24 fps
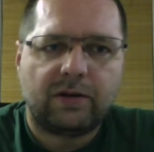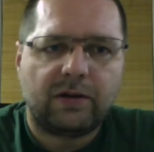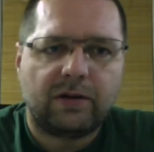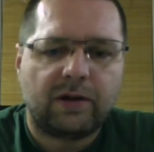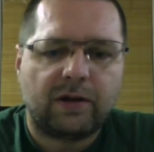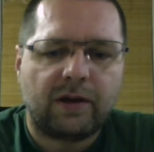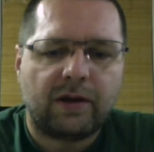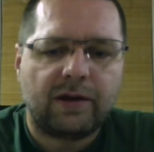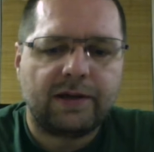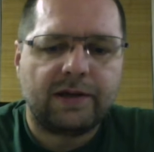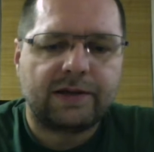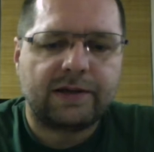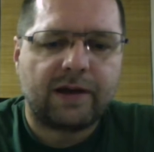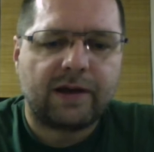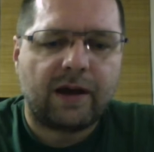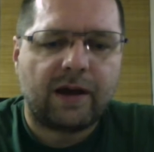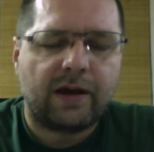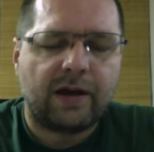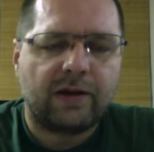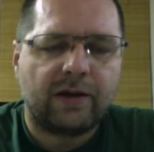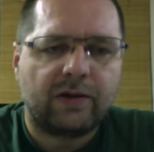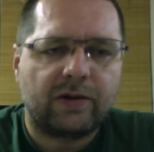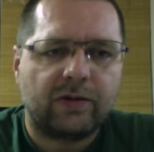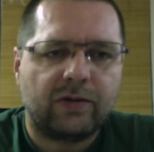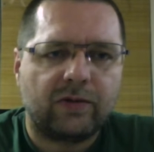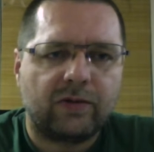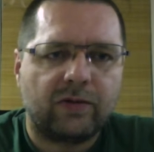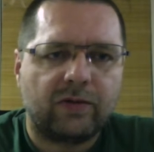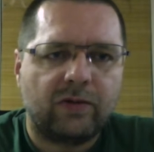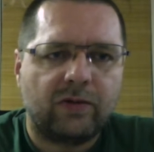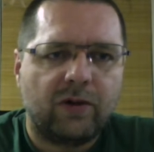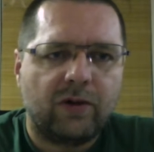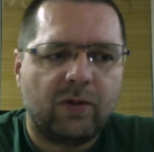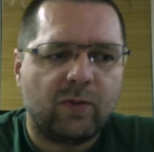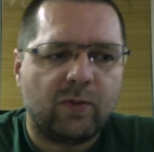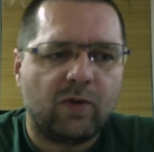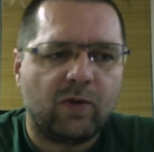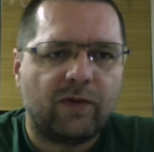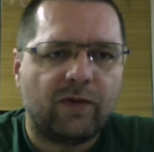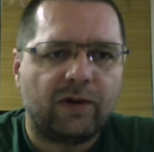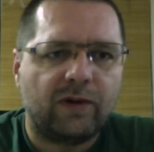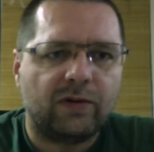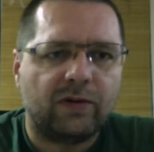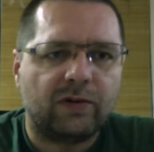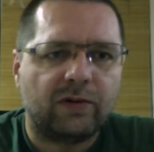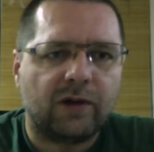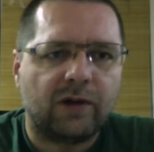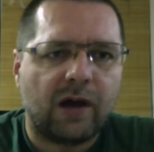they decided to move
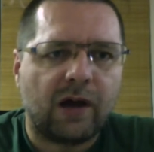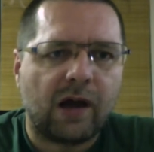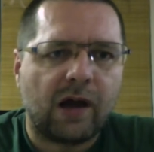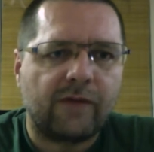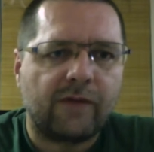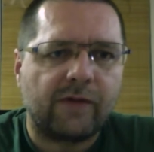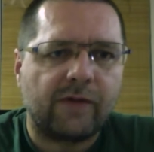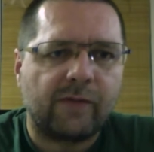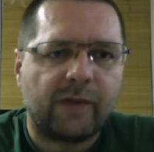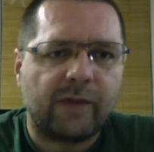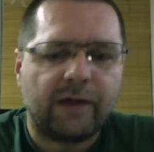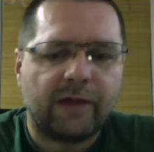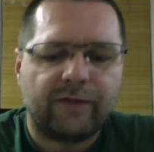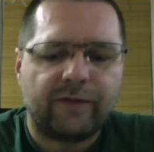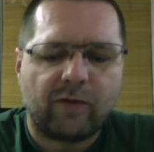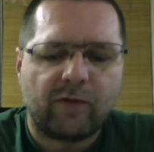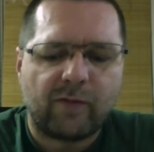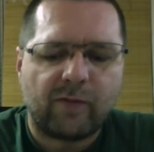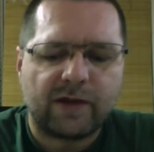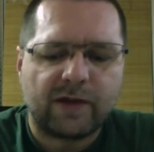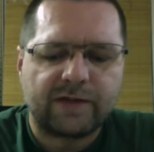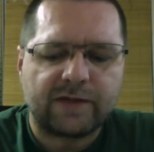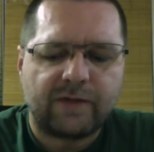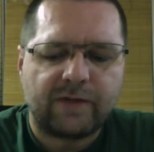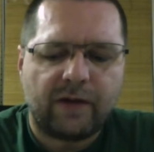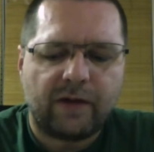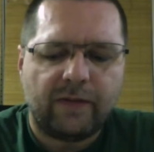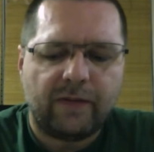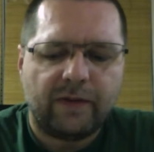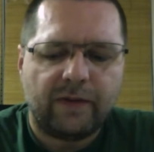into the hardware platform as well.